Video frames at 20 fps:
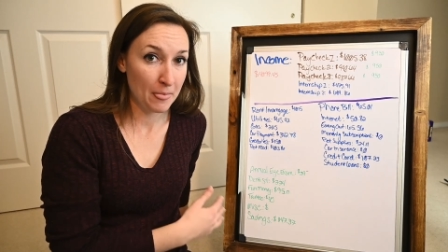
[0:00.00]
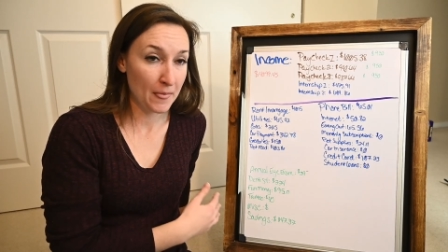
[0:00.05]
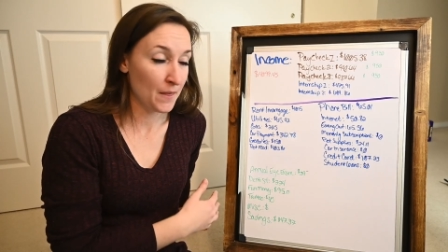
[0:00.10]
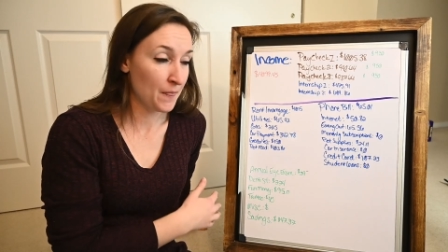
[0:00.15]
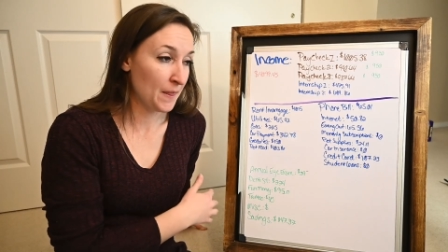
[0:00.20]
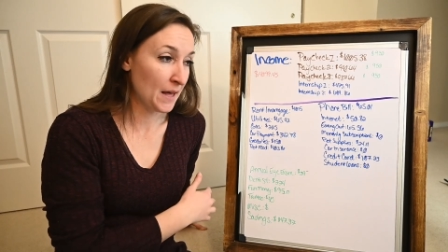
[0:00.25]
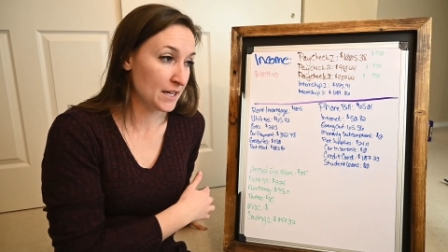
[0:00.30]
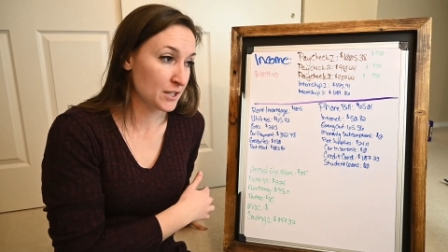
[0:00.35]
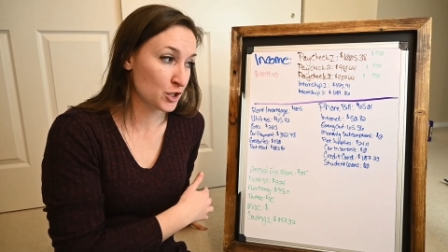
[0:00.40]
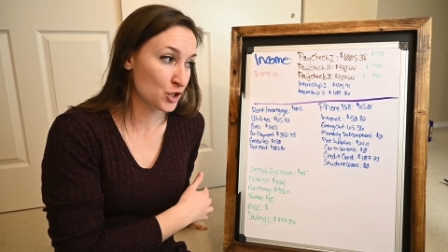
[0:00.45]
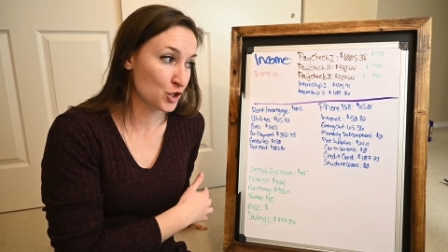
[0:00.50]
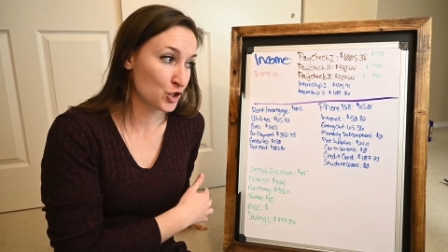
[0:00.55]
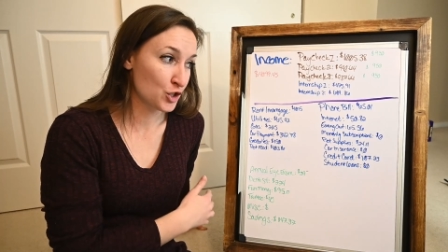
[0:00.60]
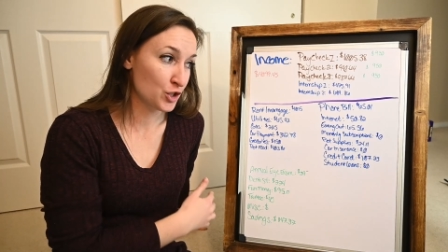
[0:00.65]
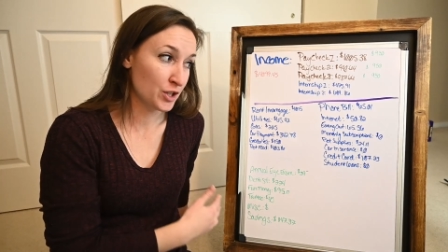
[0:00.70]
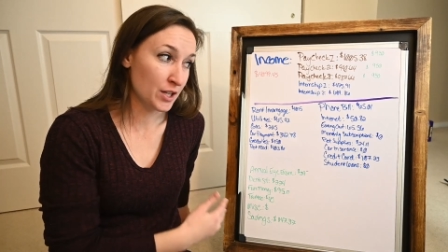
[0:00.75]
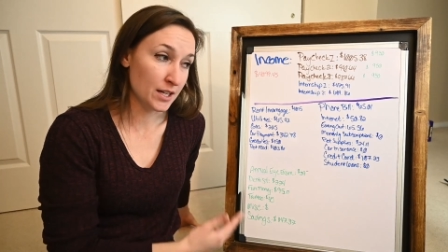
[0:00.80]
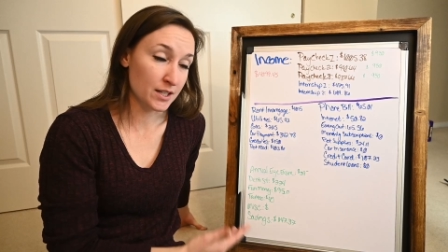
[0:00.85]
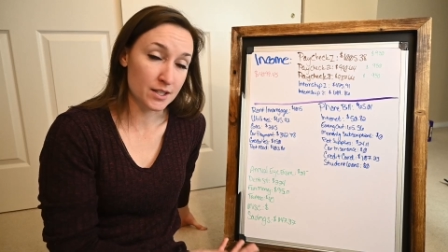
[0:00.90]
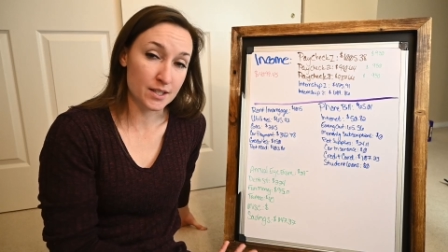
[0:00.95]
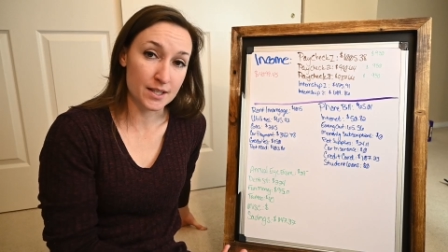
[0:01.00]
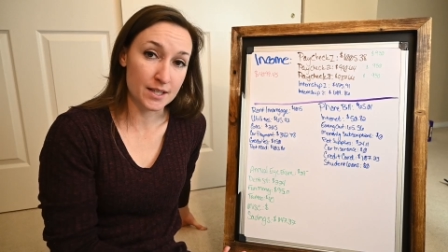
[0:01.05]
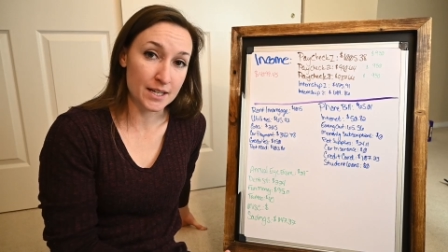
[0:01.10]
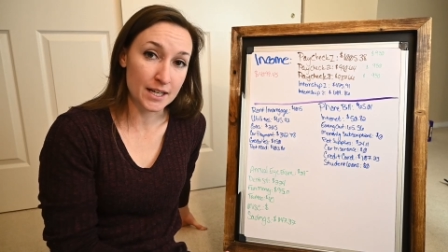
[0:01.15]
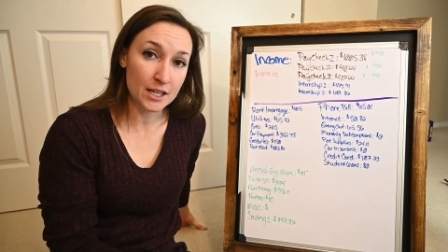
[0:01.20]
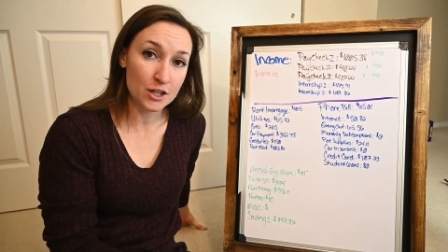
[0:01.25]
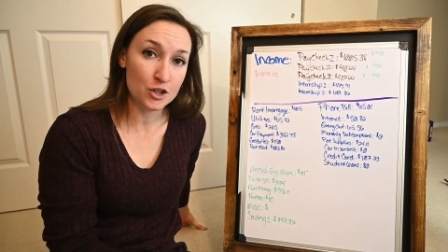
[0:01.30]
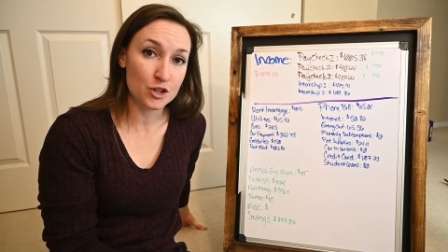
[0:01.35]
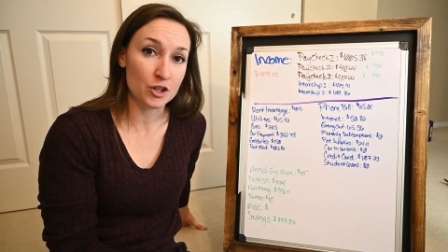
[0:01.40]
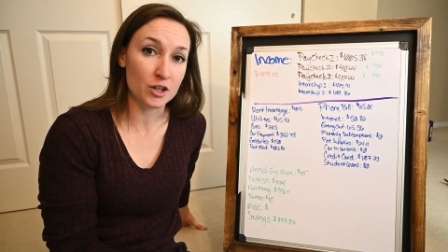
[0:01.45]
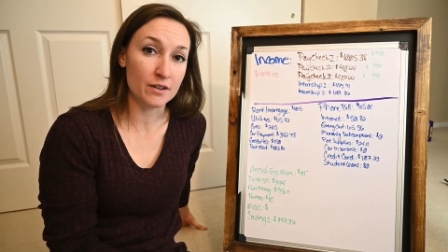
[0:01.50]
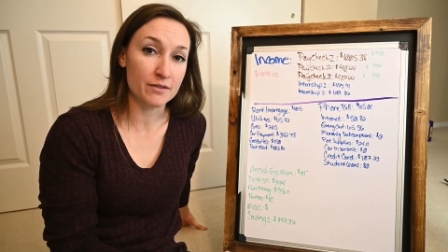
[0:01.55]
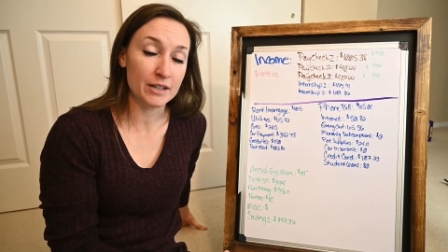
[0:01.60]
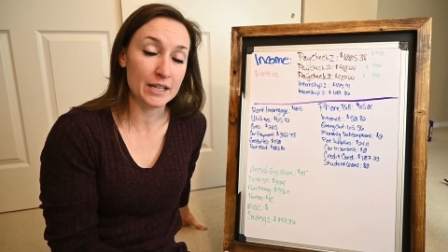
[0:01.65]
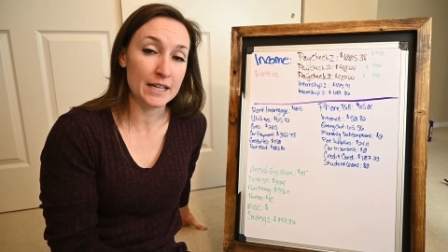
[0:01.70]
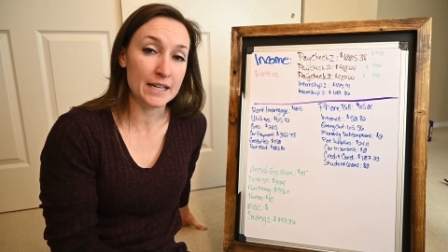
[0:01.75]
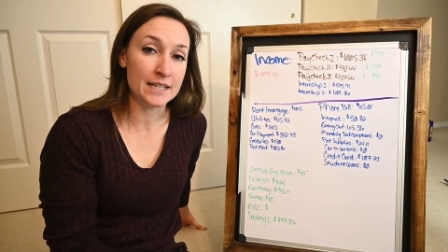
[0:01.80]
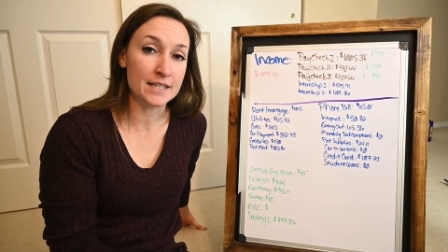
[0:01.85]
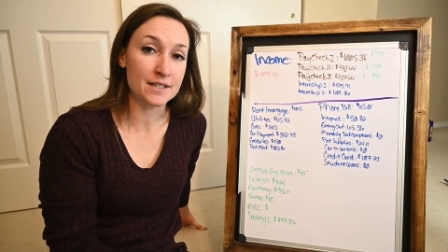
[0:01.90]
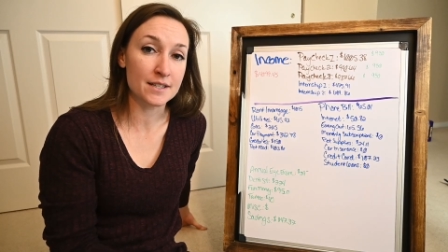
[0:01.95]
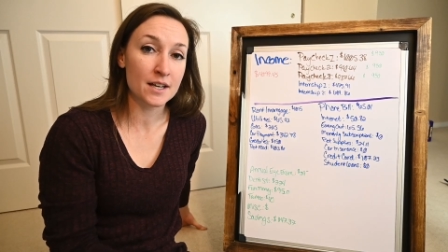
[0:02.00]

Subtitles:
That's the nature of it.